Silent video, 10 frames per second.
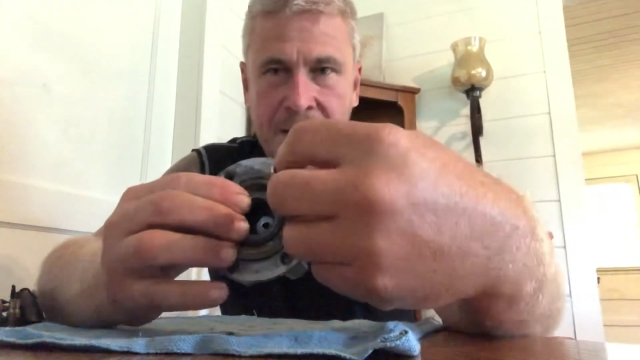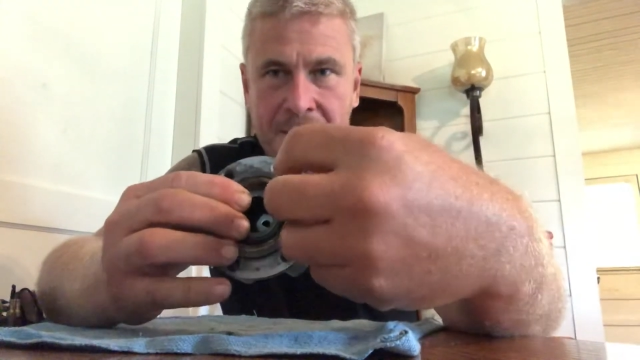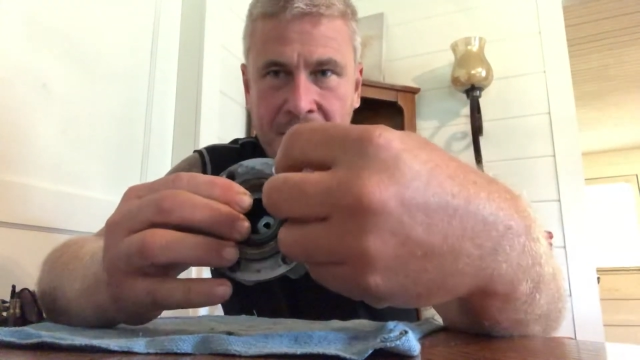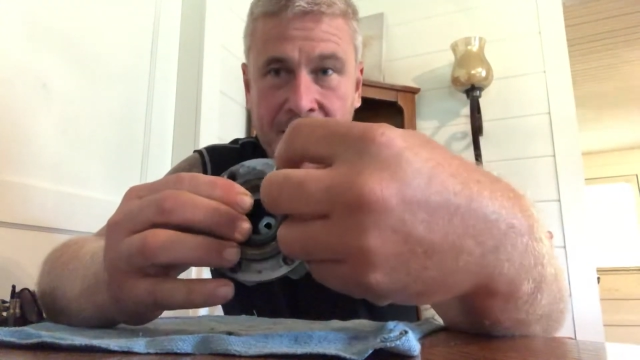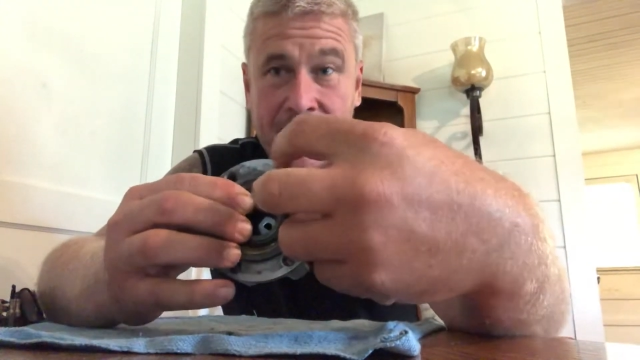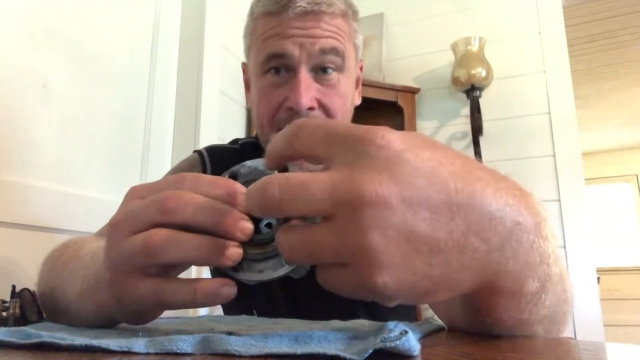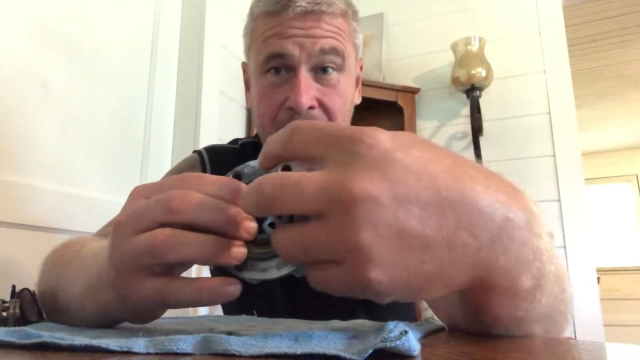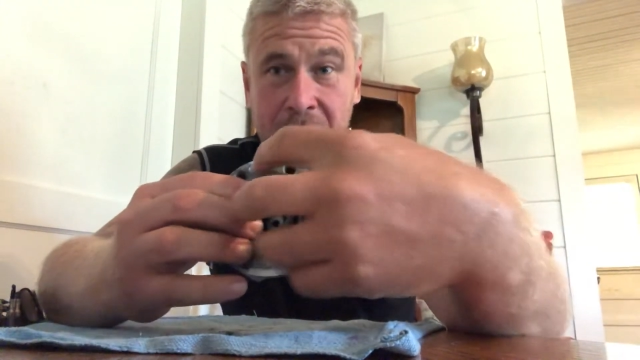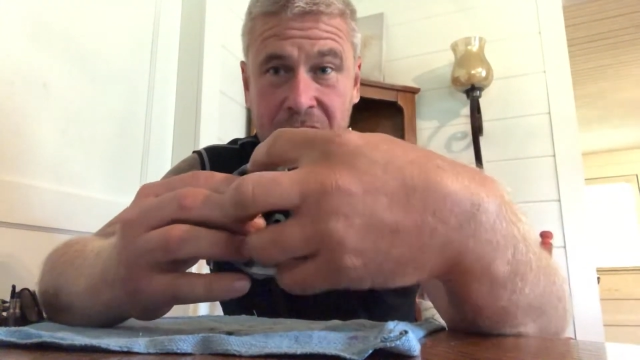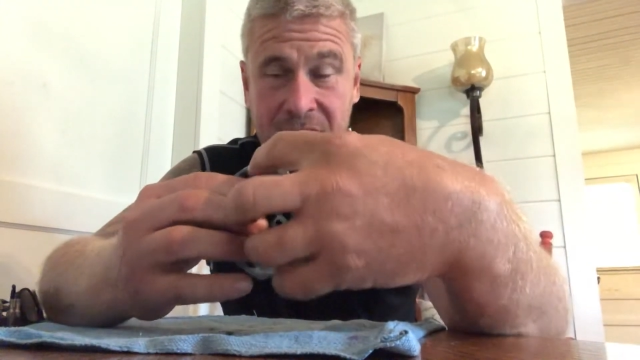the
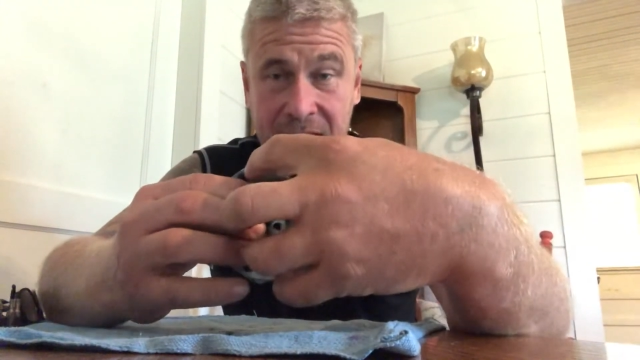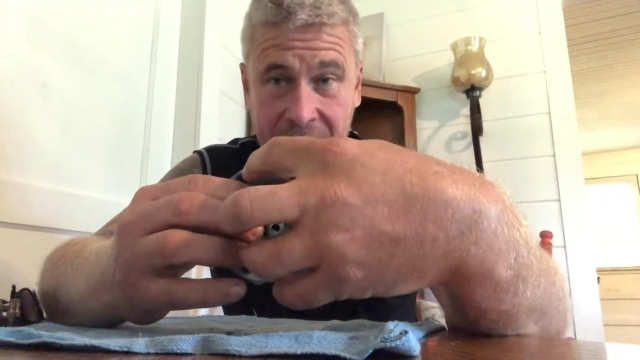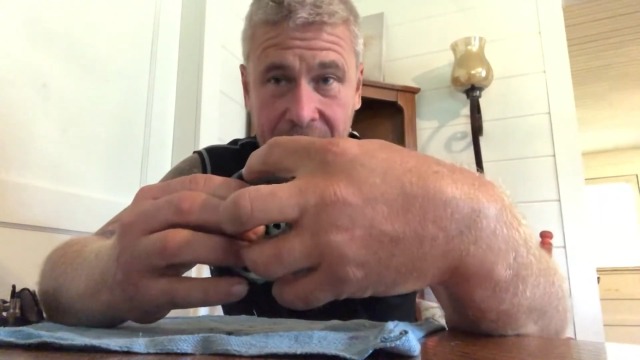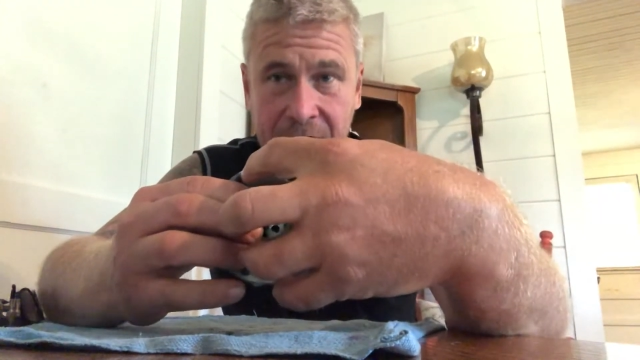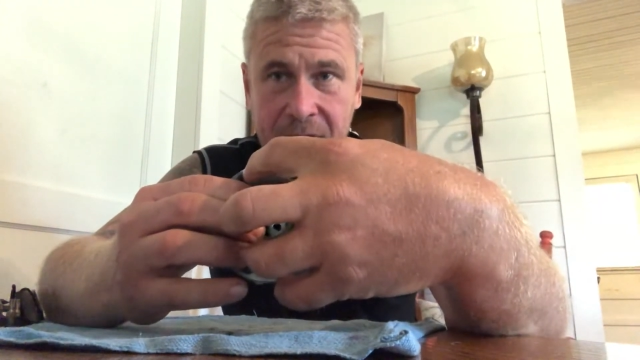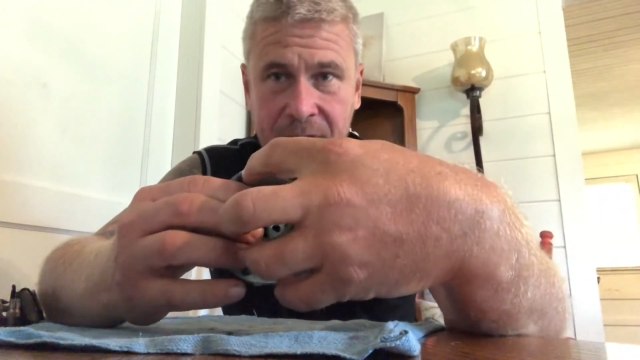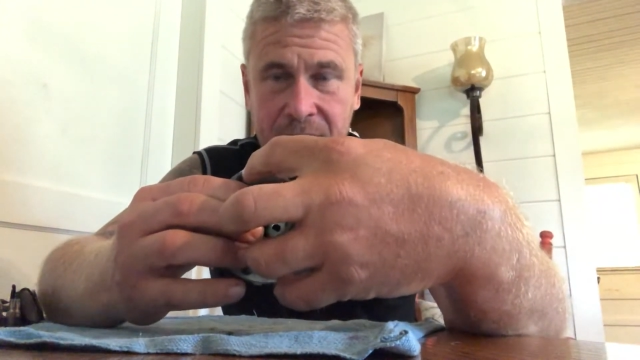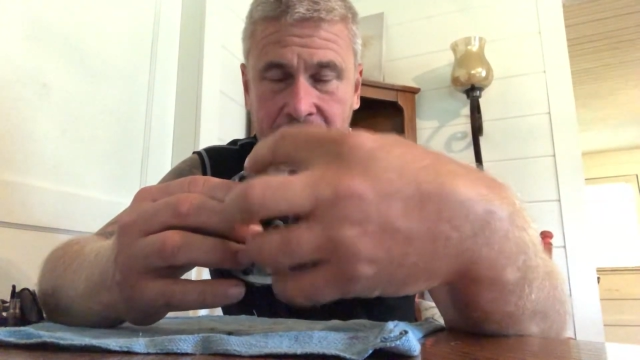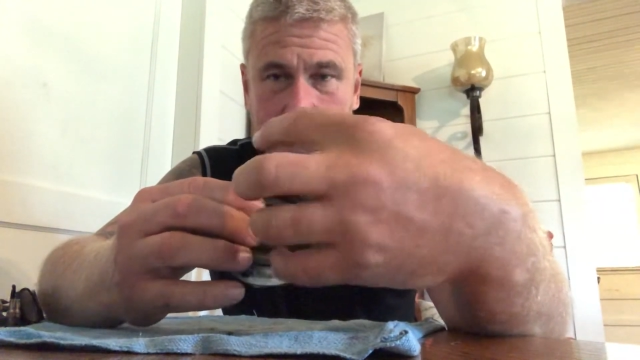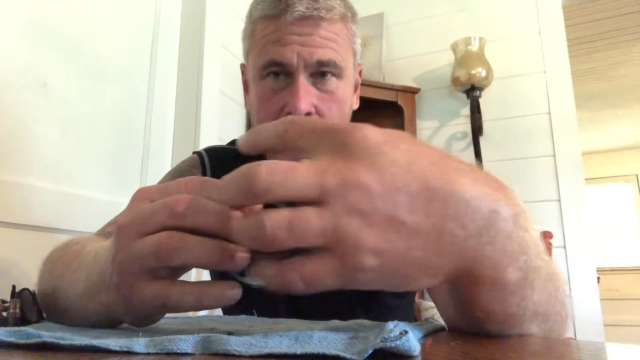collars together
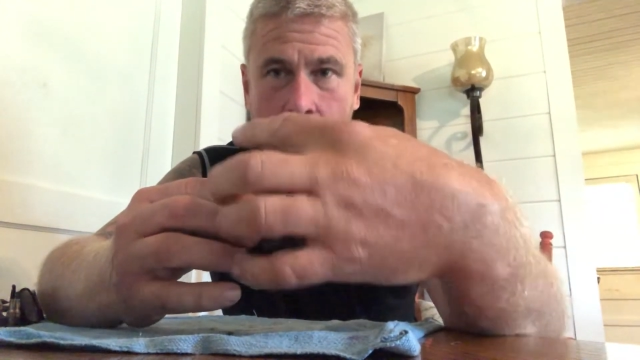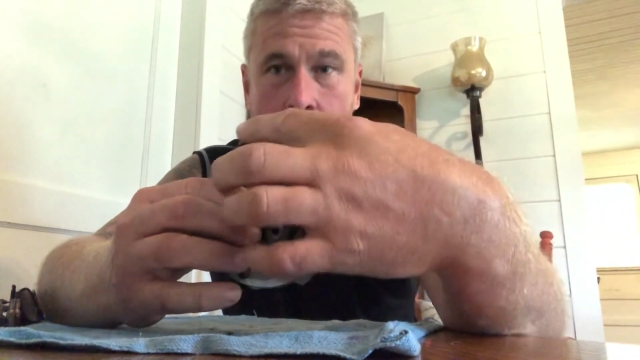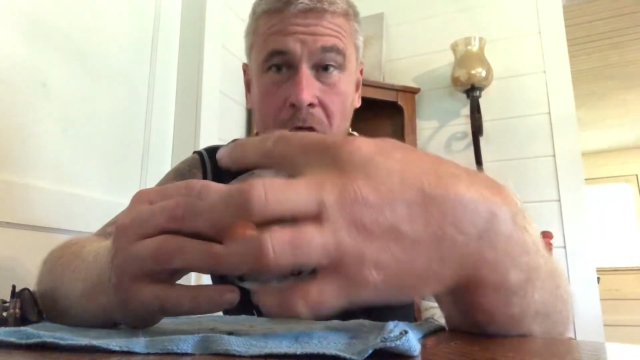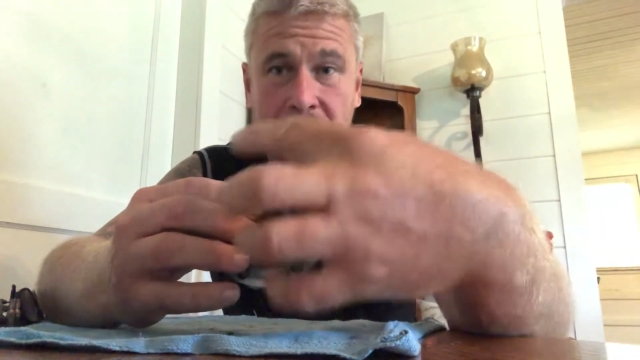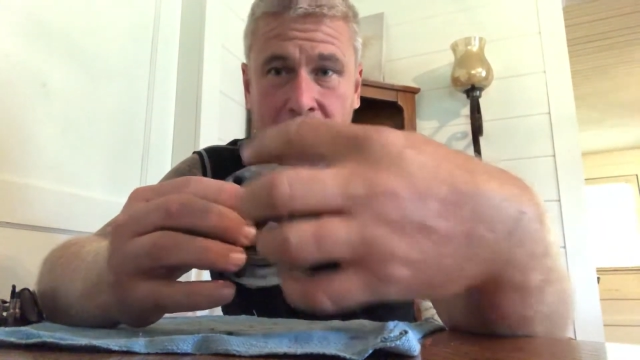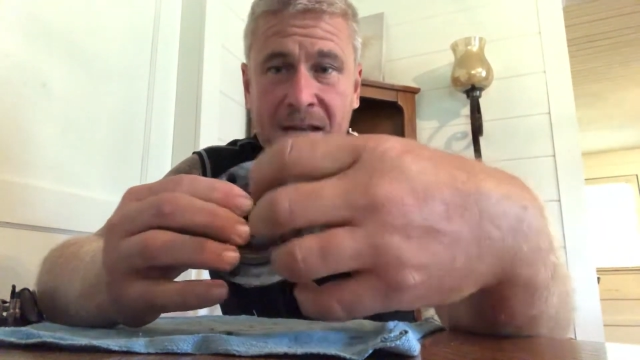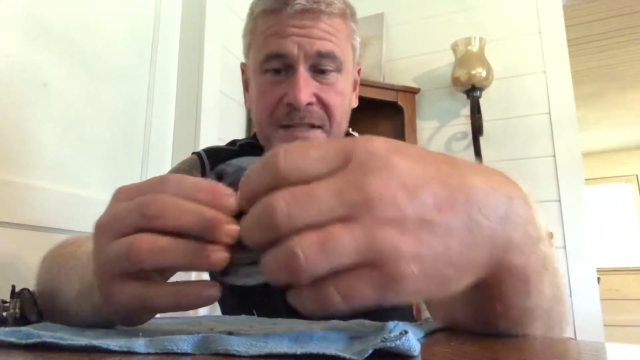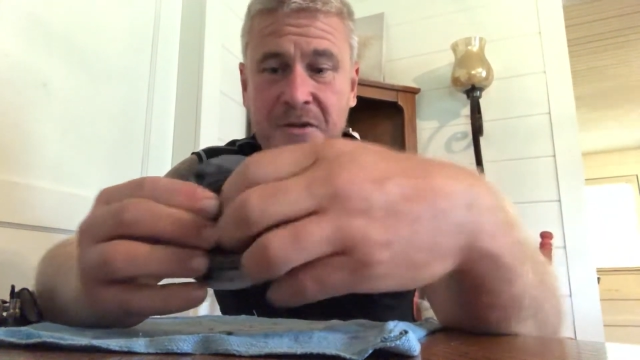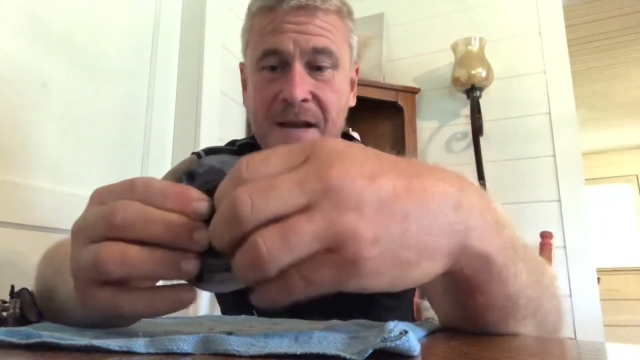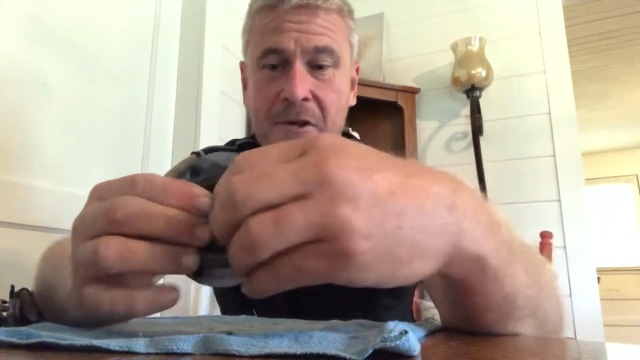to where all
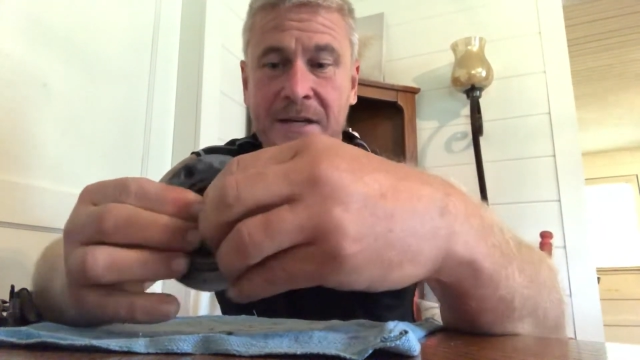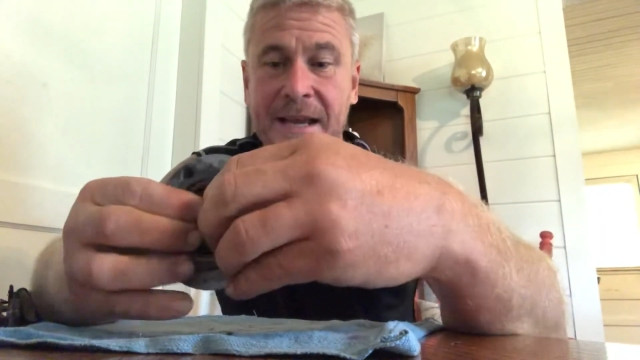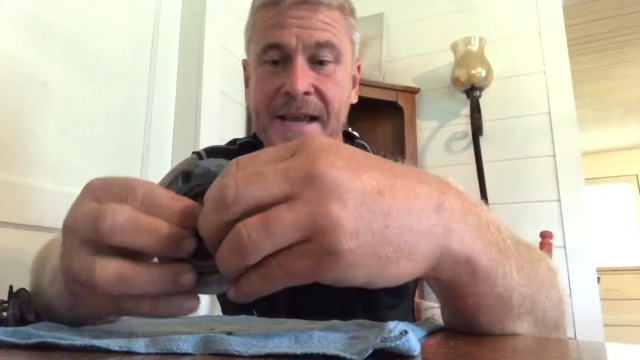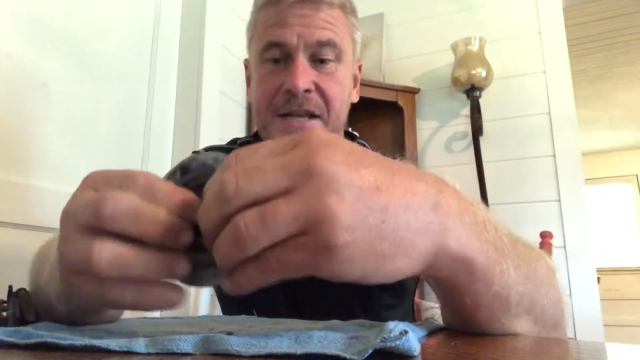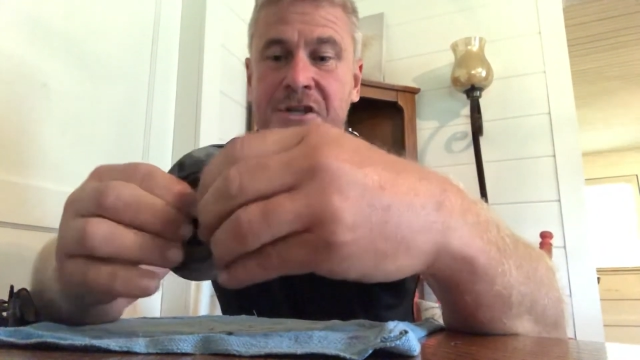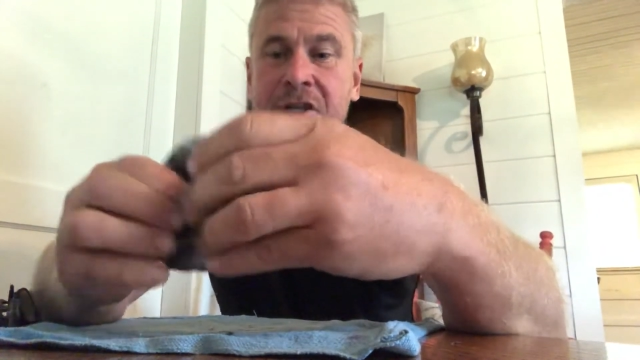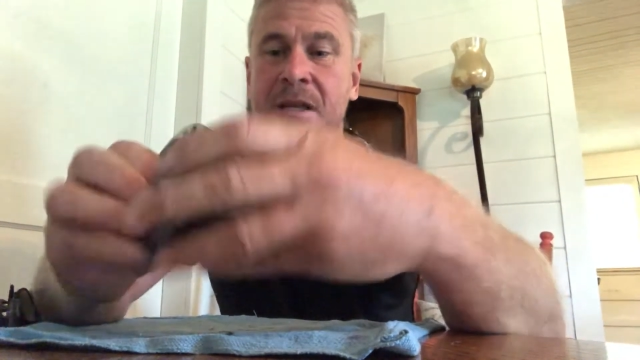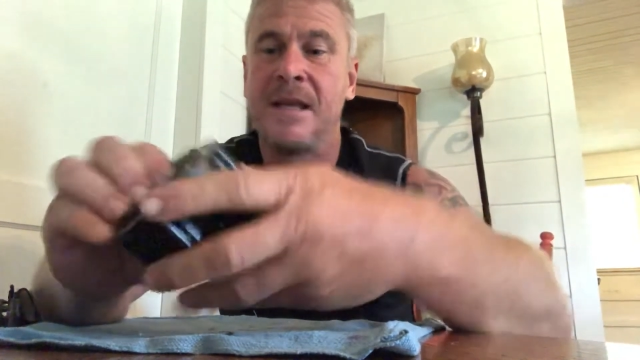splines are now engaged.